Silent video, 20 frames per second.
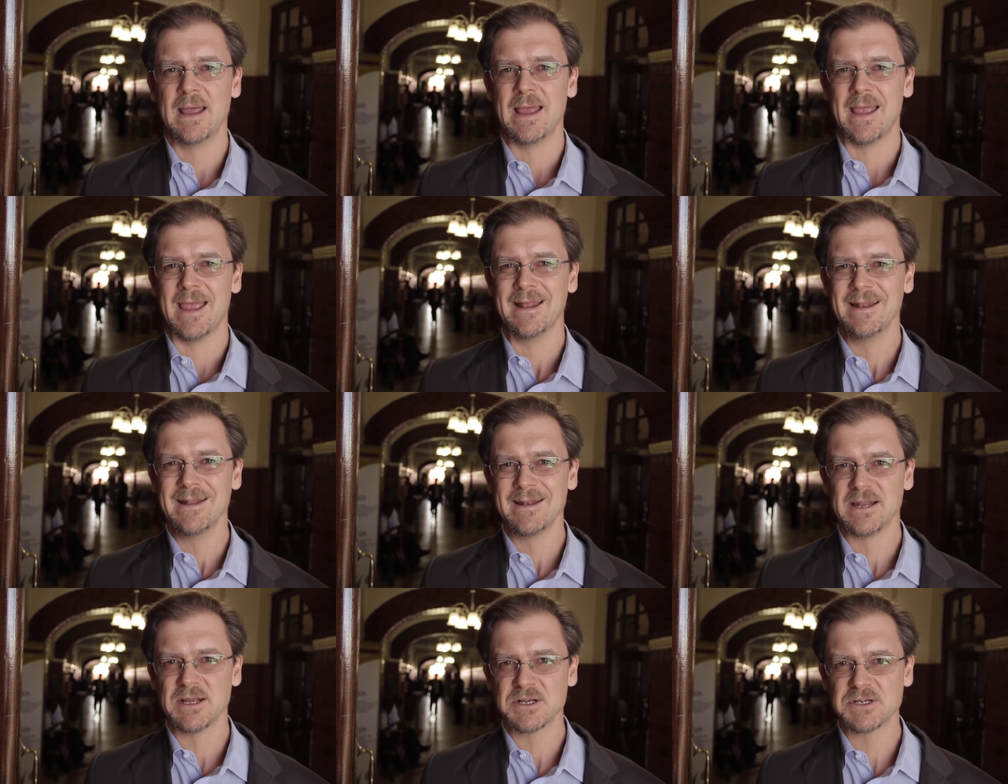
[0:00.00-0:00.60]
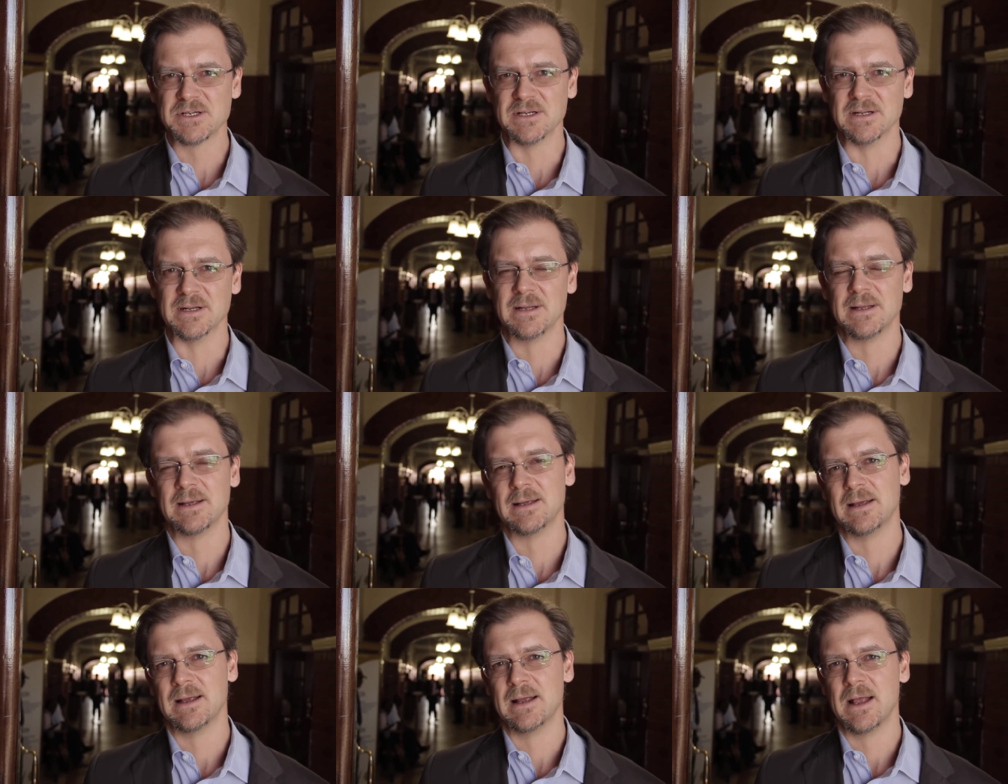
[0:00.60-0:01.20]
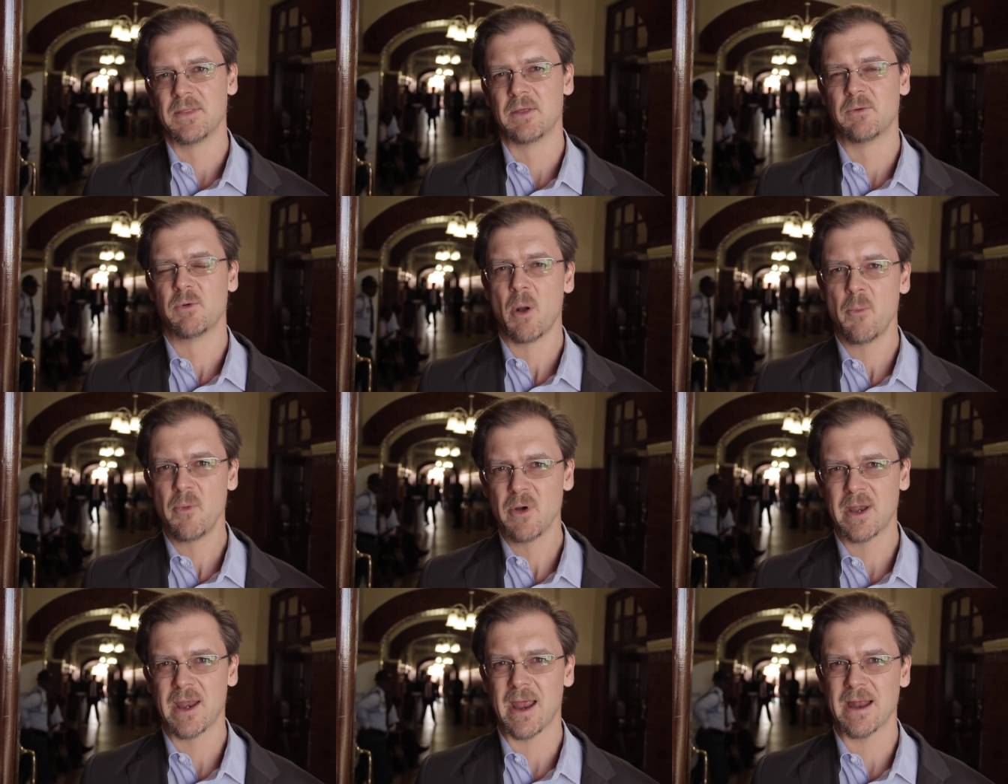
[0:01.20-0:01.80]
In addition, the
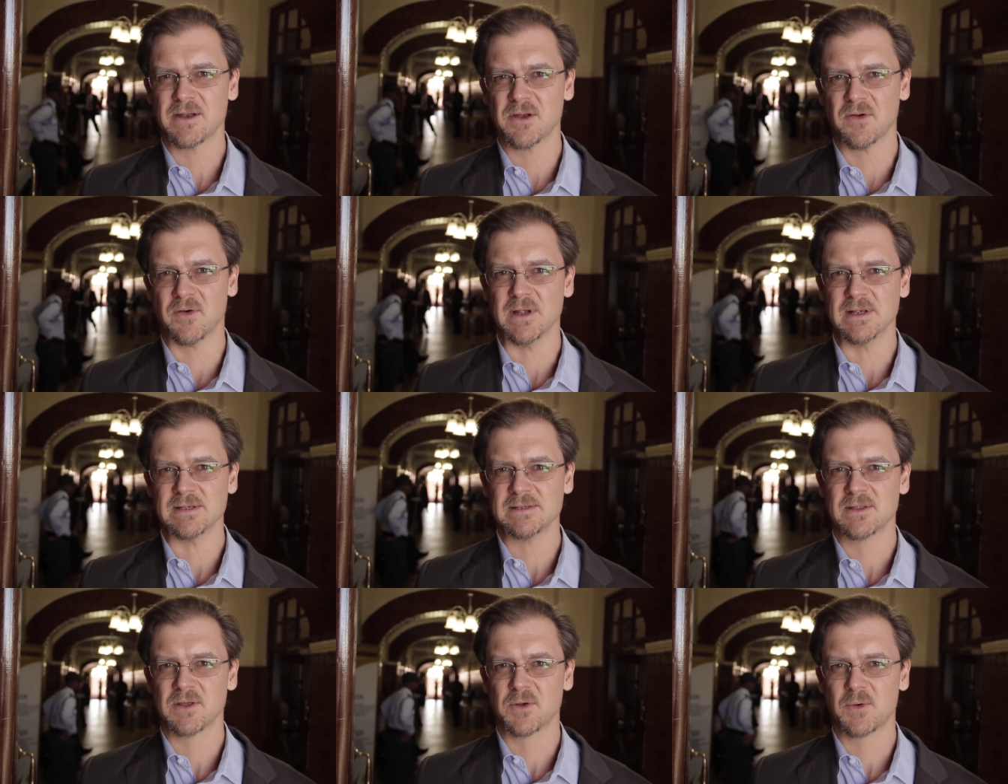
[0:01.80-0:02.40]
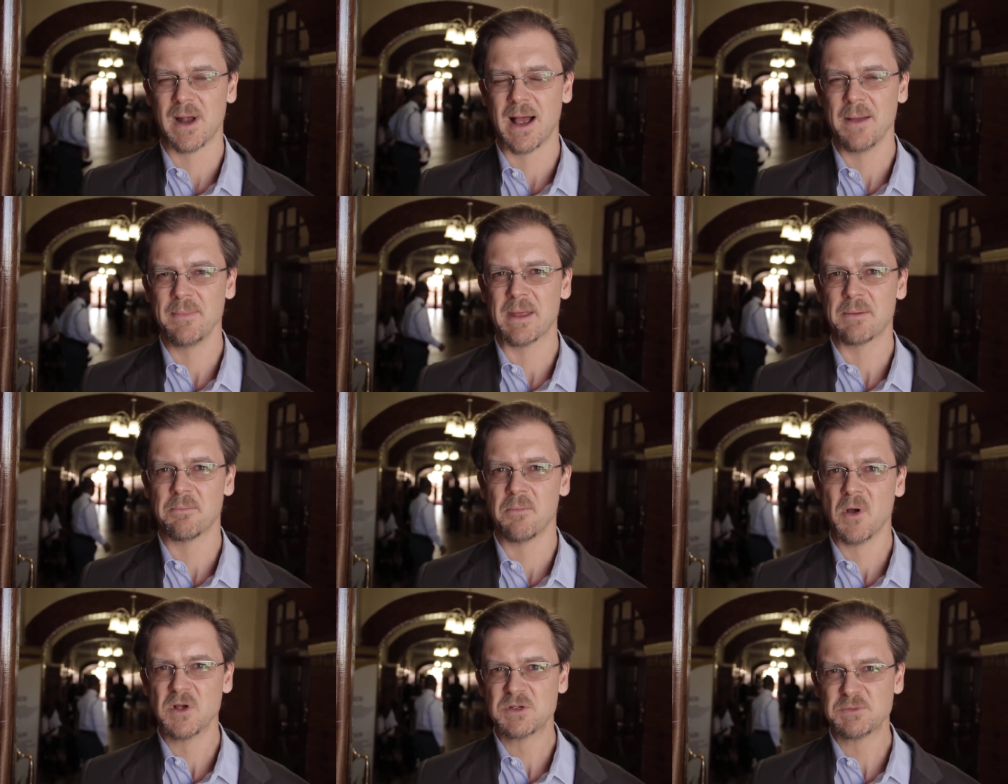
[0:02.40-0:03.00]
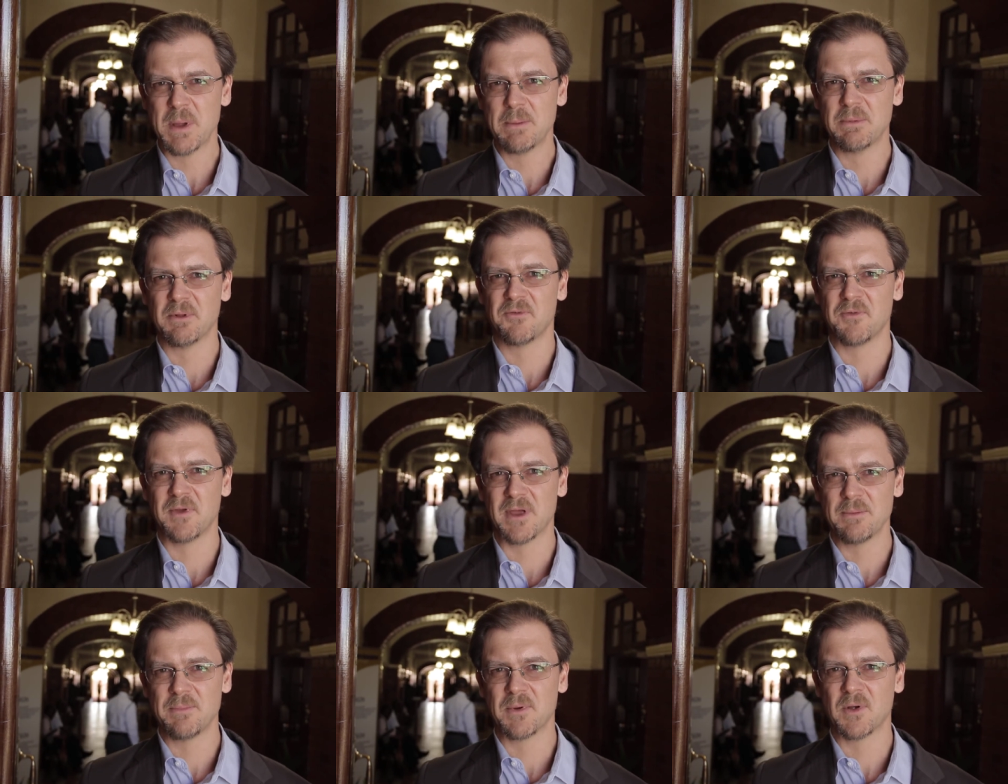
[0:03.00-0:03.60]
robbery categories, the crime that most people
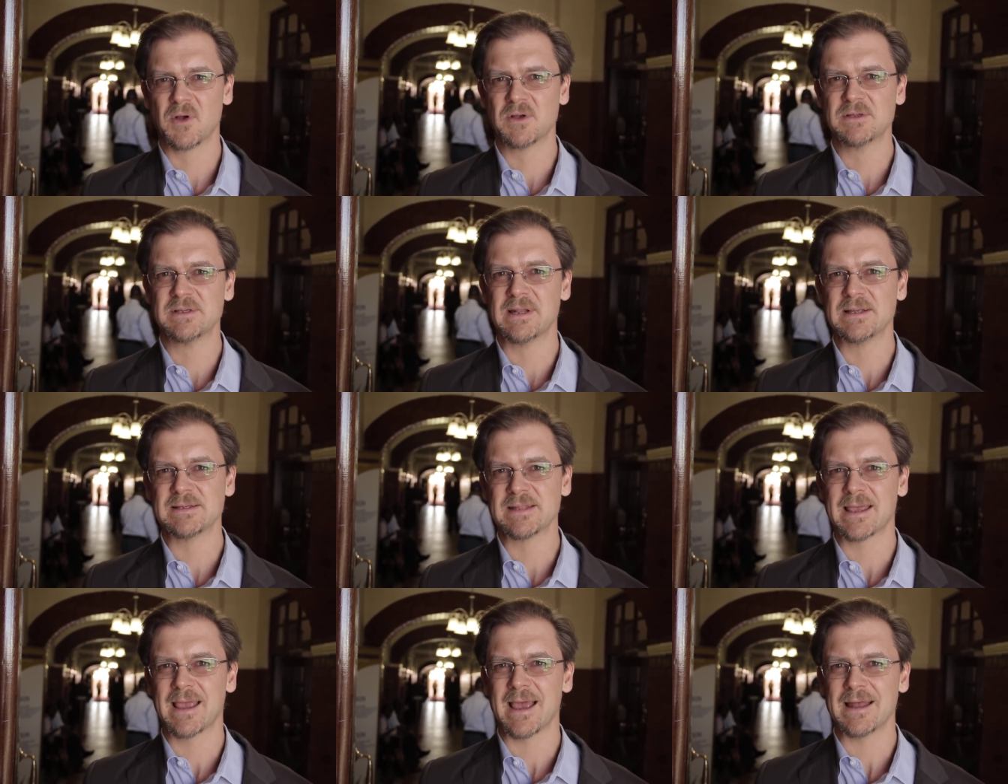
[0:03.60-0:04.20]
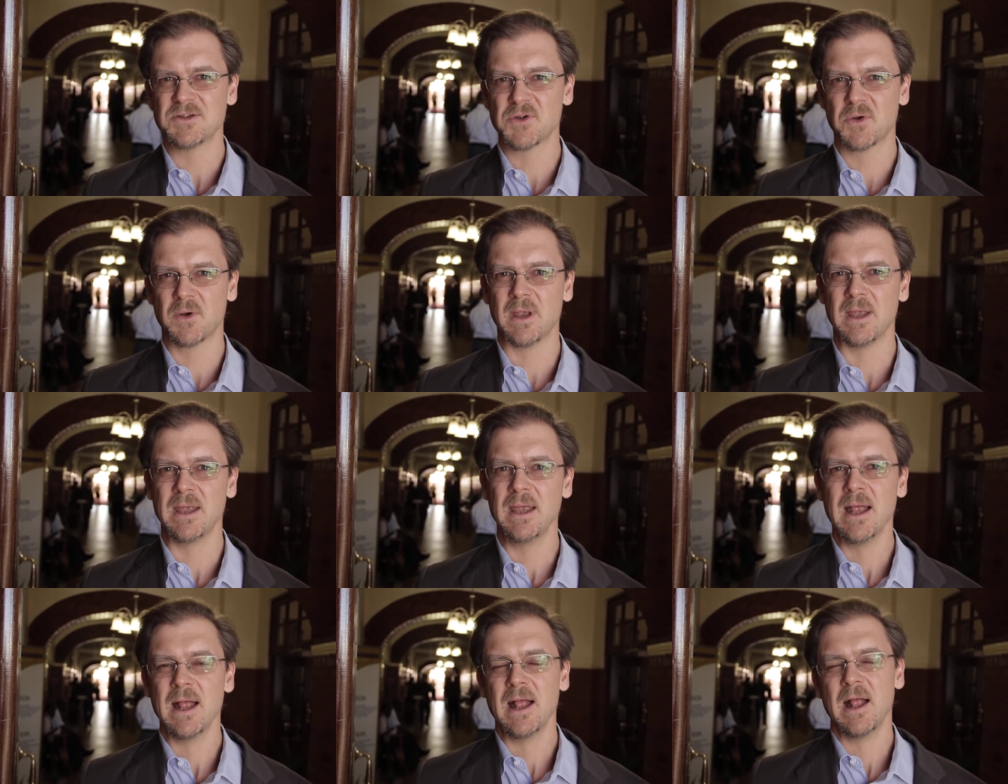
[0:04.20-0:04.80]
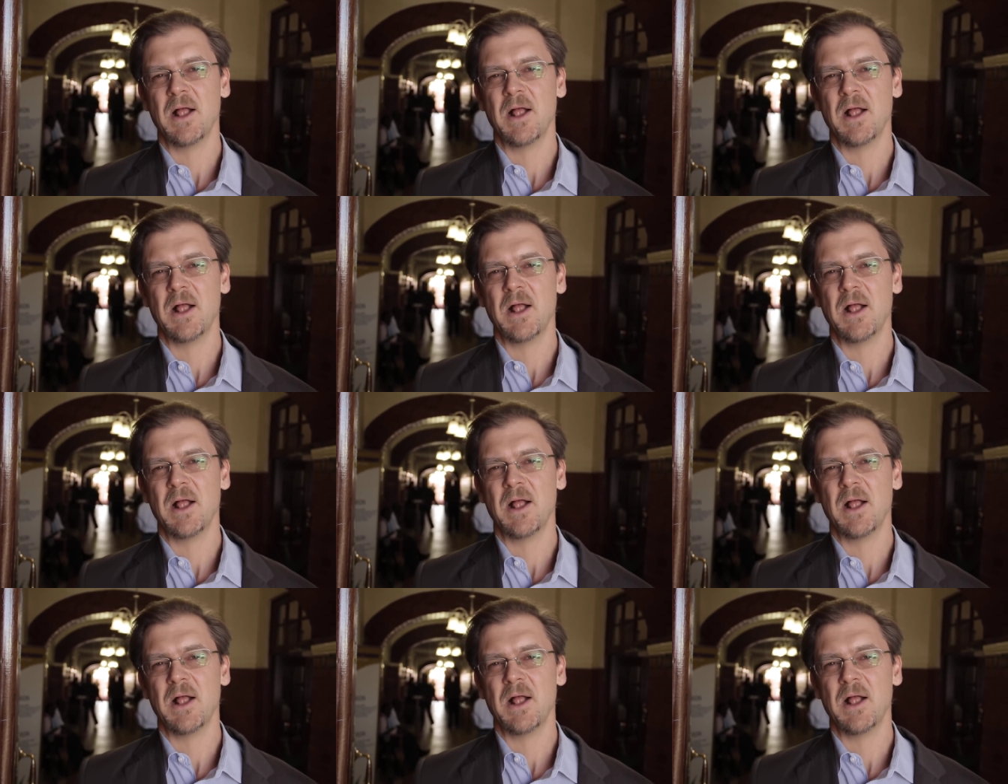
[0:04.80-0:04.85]
fear because it is the category